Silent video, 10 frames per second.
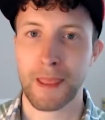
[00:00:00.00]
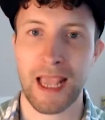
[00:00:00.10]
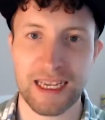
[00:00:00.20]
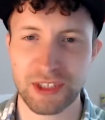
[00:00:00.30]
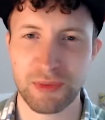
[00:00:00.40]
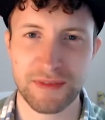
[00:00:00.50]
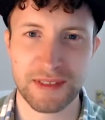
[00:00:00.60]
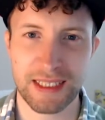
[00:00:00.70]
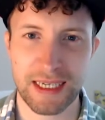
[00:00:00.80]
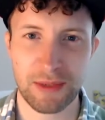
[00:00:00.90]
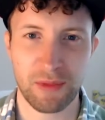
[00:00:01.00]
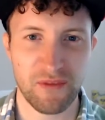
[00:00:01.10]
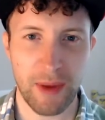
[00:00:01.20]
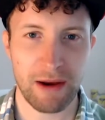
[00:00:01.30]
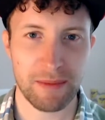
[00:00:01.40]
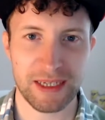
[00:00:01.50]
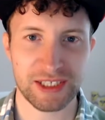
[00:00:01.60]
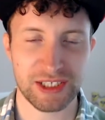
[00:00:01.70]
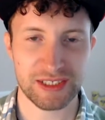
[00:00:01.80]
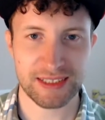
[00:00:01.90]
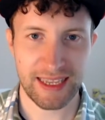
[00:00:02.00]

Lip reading: As we've seen with Paramecias,